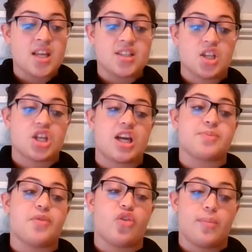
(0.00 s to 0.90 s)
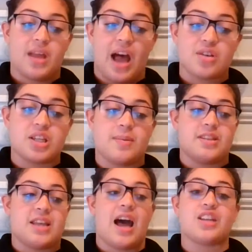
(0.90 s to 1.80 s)
such as performing
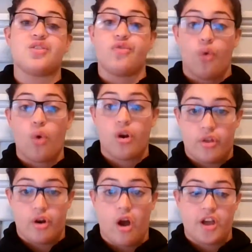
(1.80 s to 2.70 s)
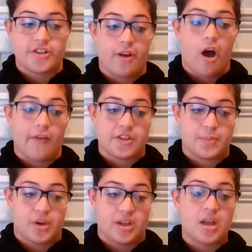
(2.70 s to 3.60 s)
housekeeping tasks for their
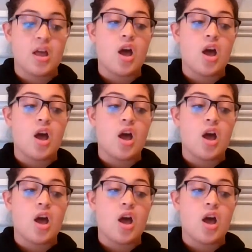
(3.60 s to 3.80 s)
offspring,